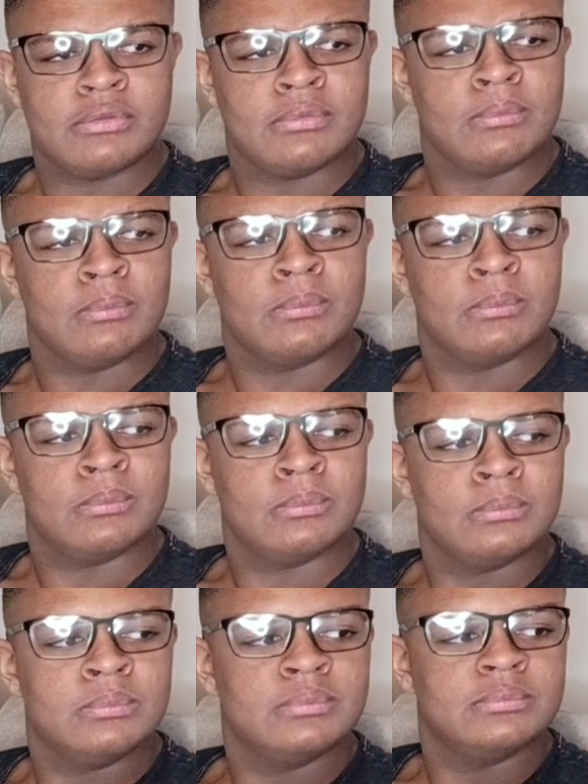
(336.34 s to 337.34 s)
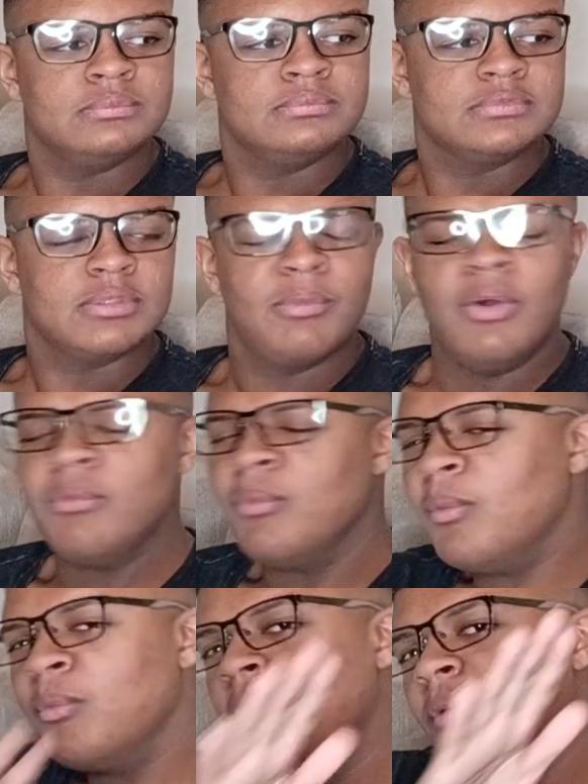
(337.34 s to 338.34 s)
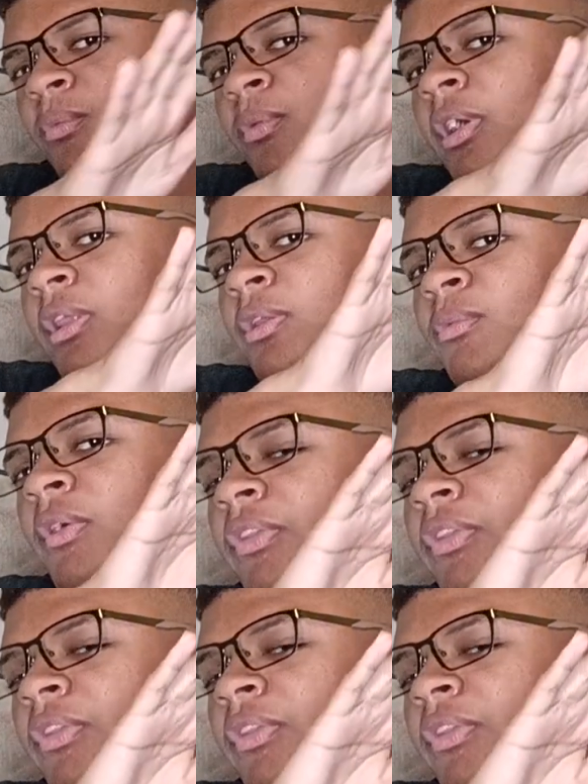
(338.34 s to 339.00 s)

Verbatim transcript: I think it's a nail. Whoa, the gelatin. Whoa,